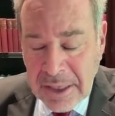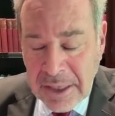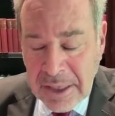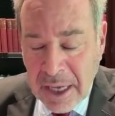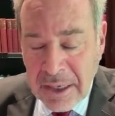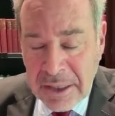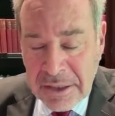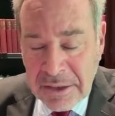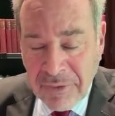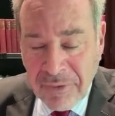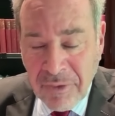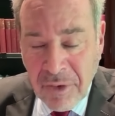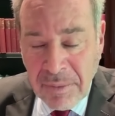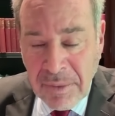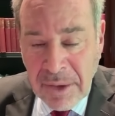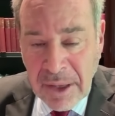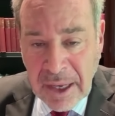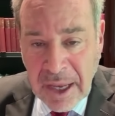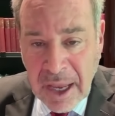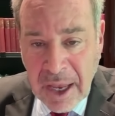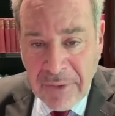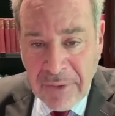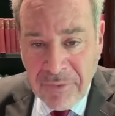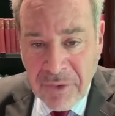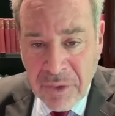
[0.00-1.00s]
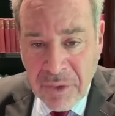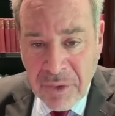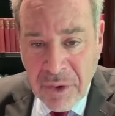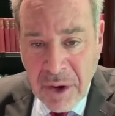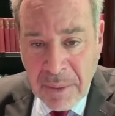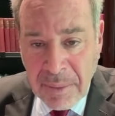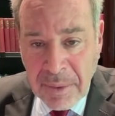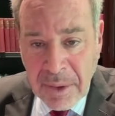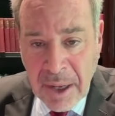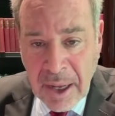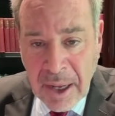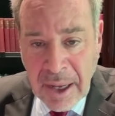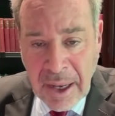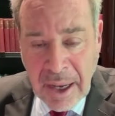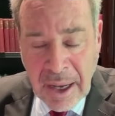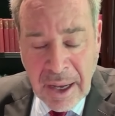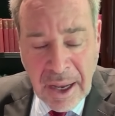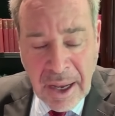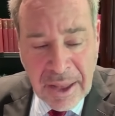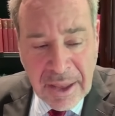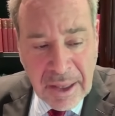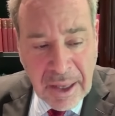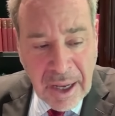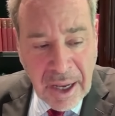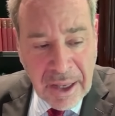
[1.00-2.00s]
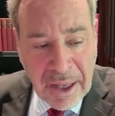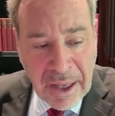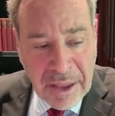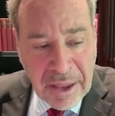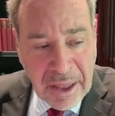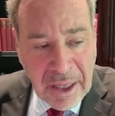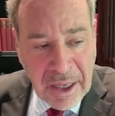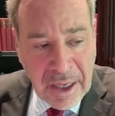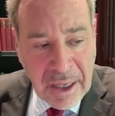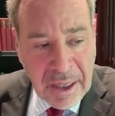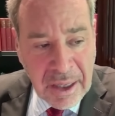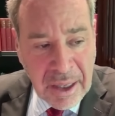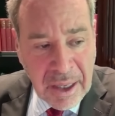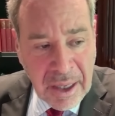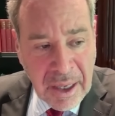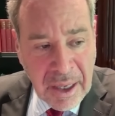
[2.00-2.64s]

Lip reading: is a formula again for trouble. I think